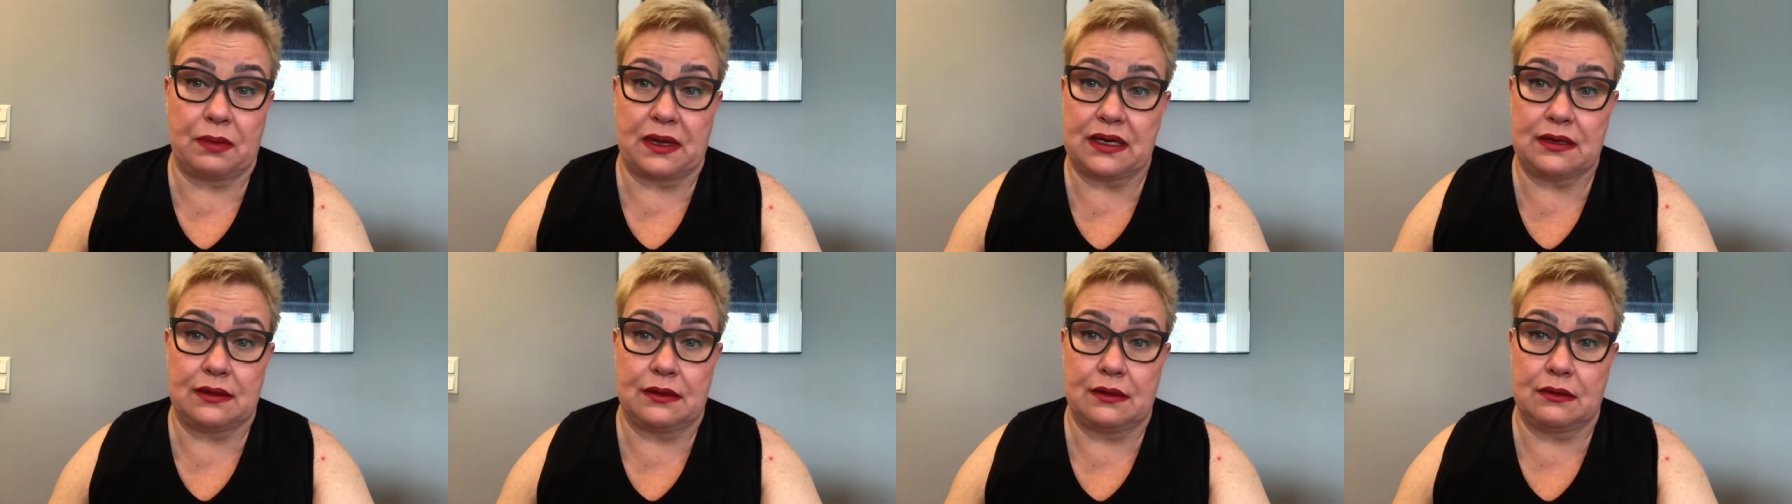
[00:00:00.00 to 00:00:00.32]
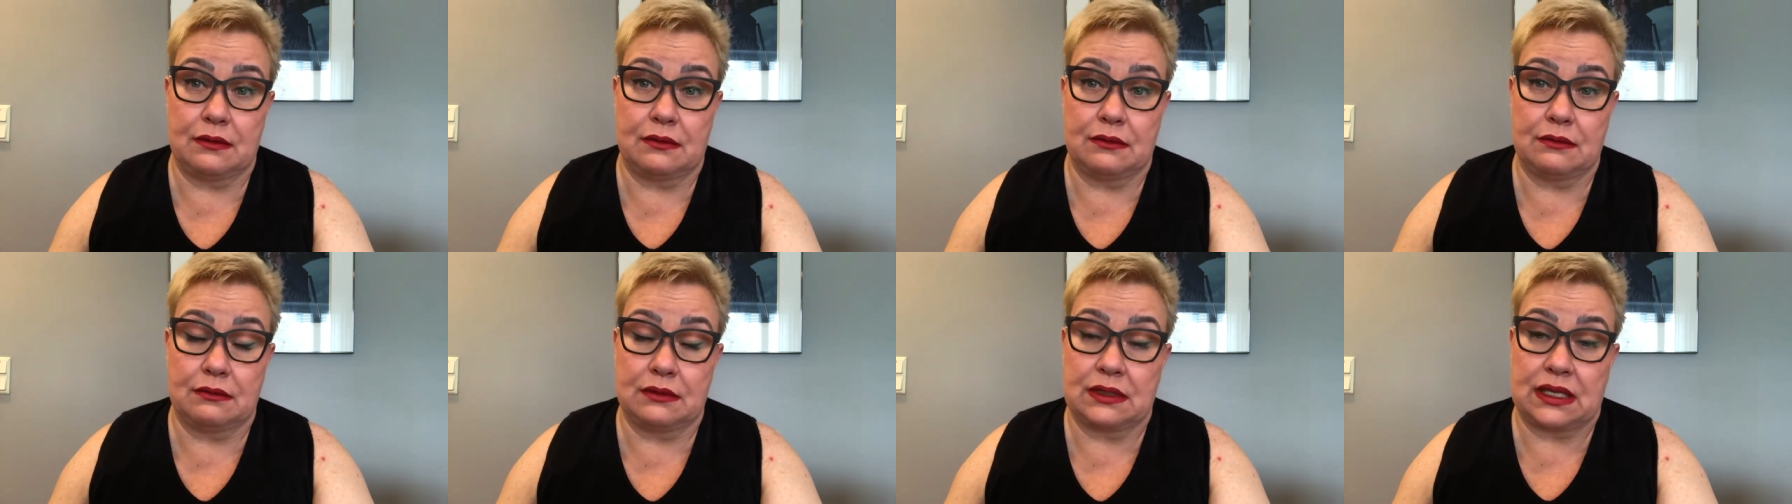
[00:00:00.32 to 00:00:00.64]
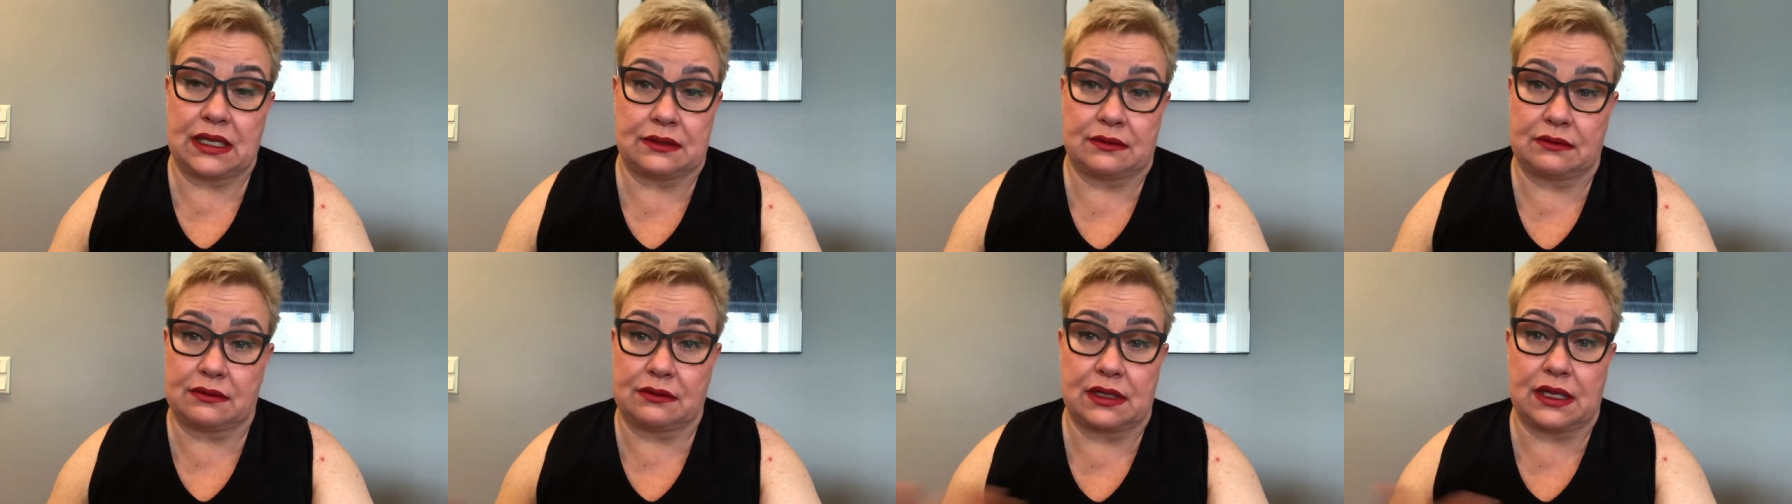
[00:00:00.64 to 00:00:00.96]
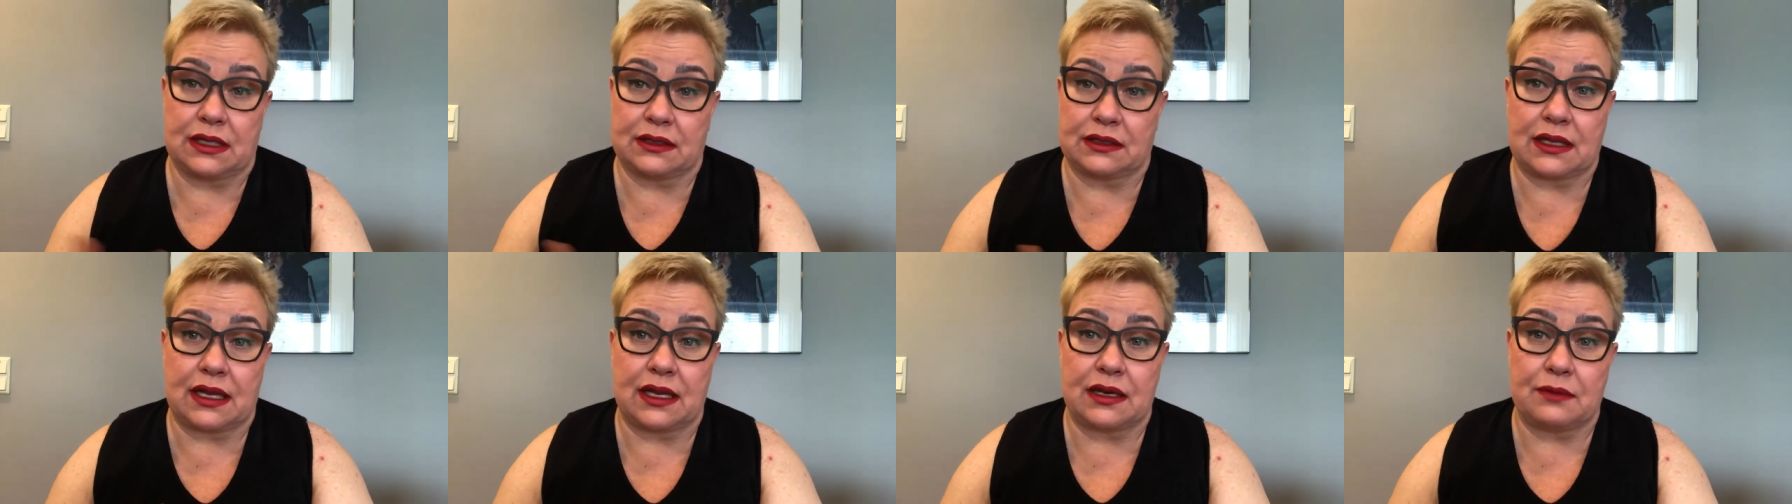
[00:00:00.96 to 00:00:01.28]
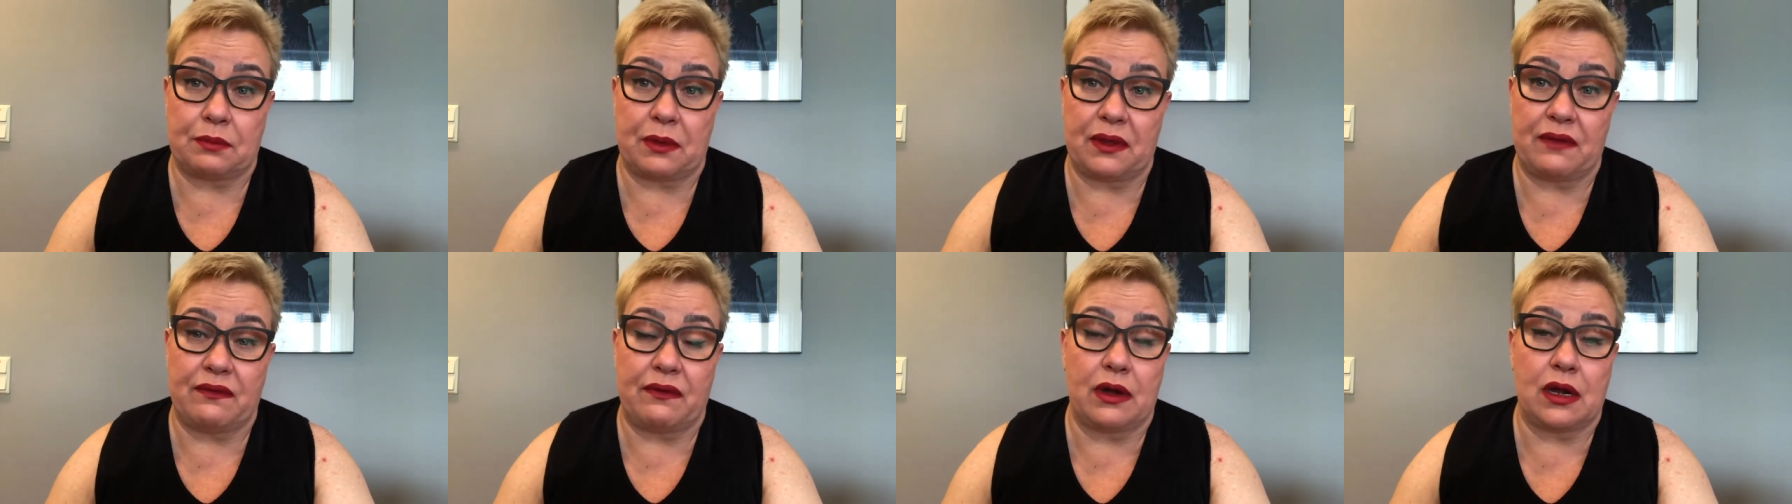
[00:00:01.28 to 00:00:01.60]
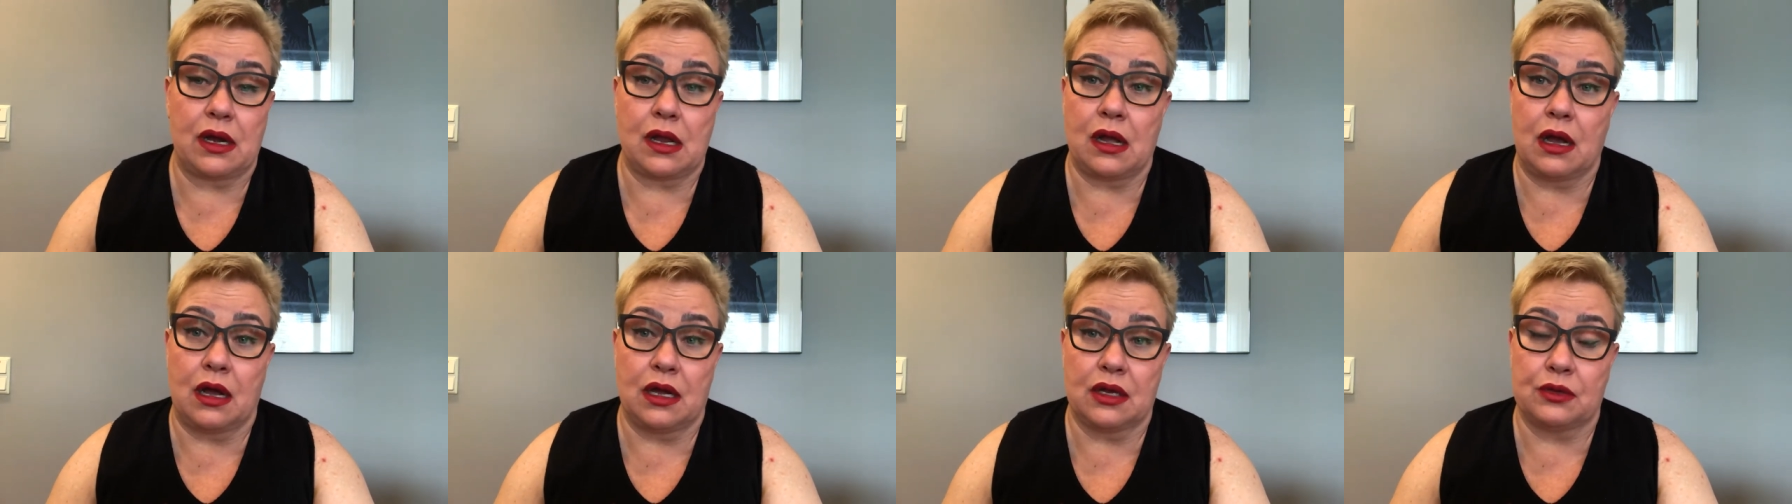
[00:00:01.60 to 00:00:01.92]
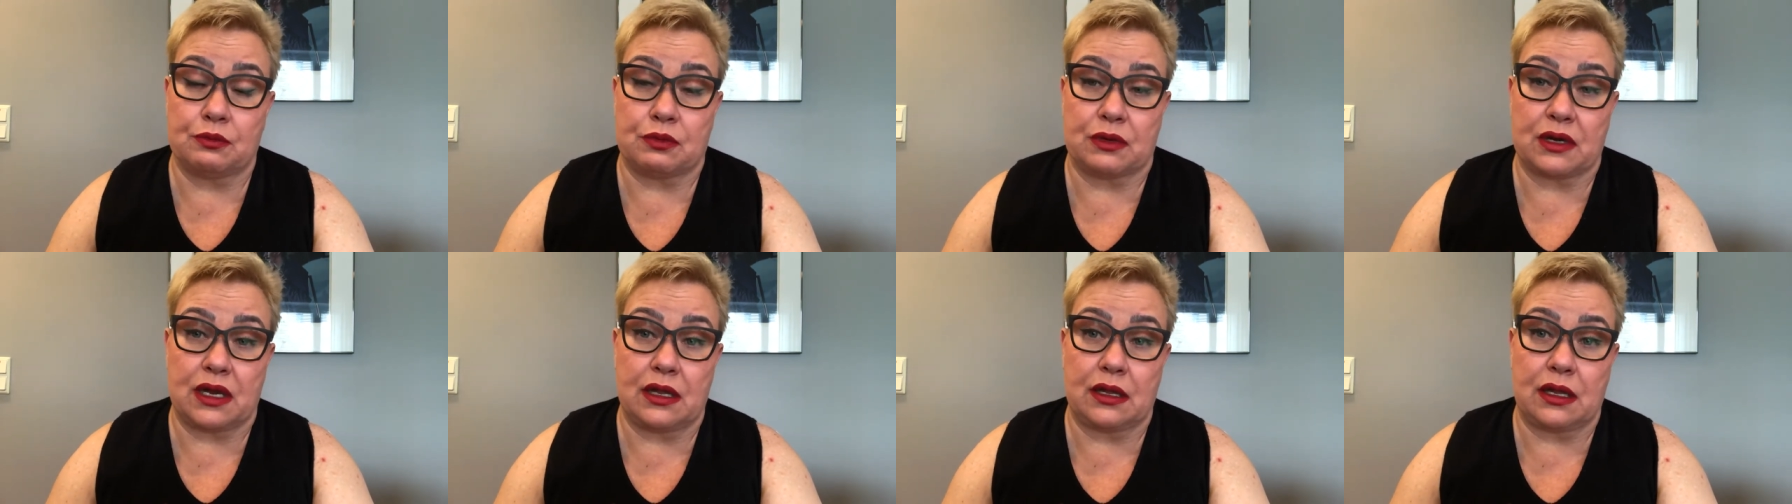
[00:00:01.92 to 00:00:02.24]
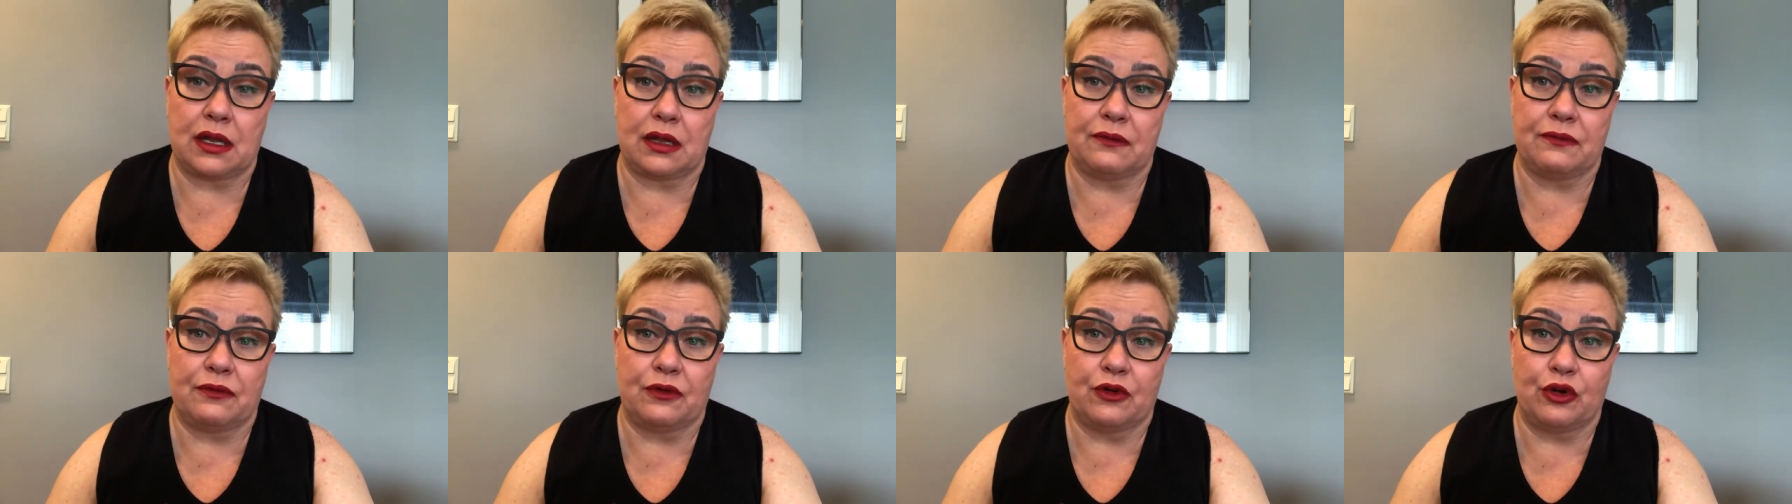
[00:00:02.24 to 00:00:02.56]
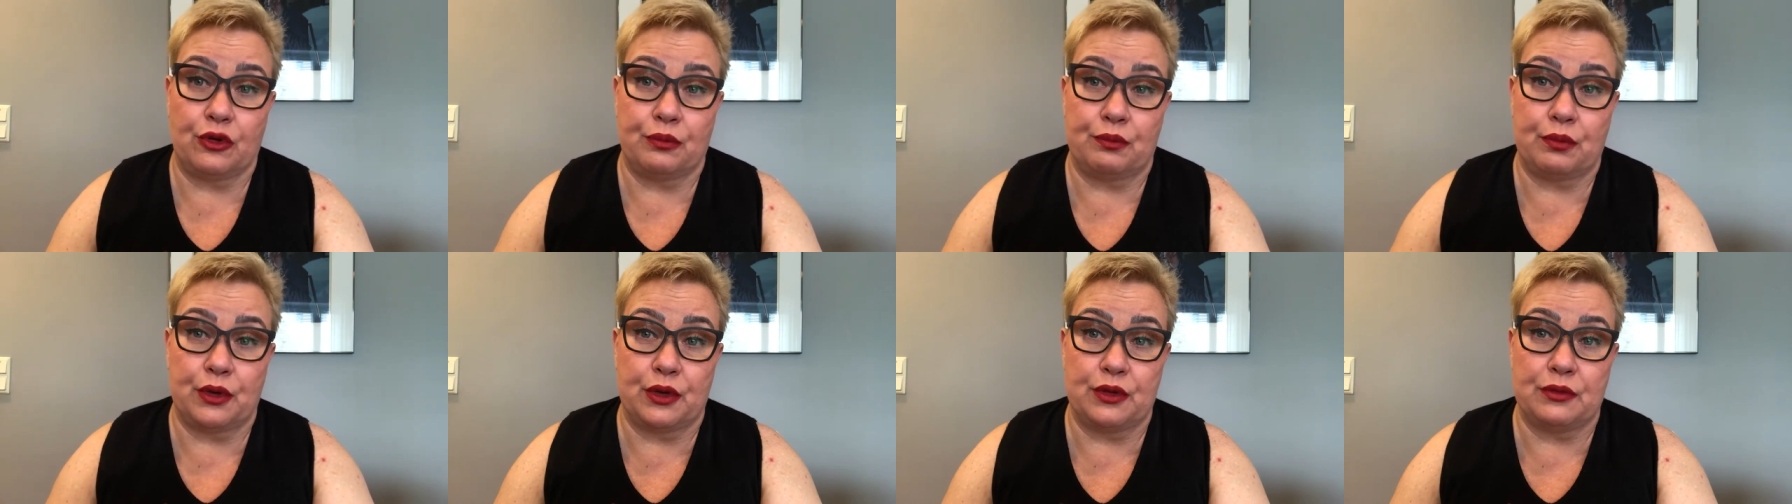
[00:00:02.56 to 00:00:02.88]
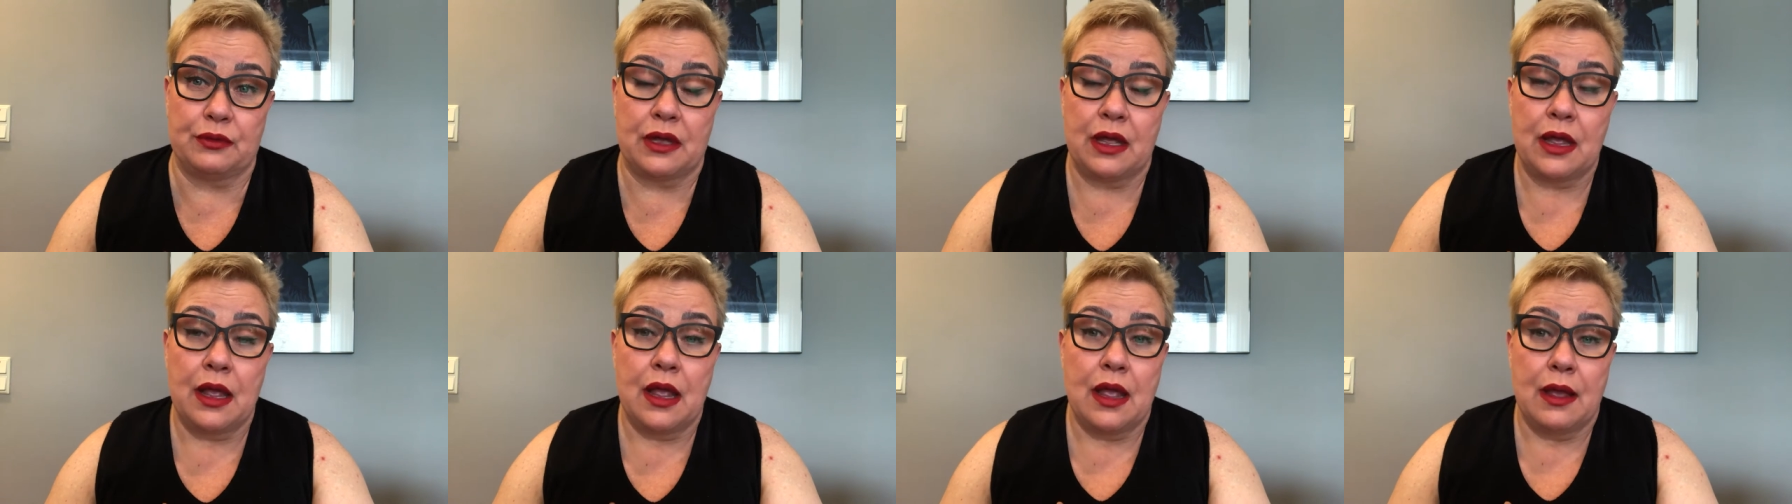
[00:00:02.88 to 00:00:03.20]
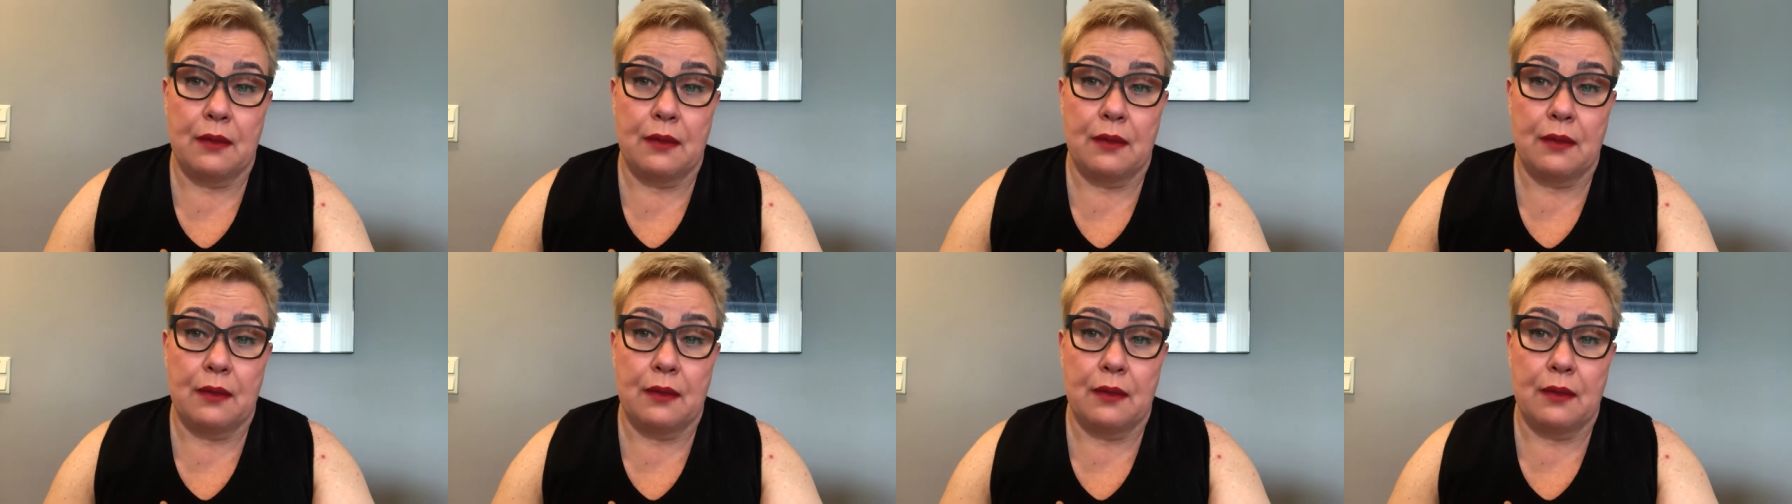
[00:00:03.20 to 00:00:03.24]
and that can be very heartbreaking for a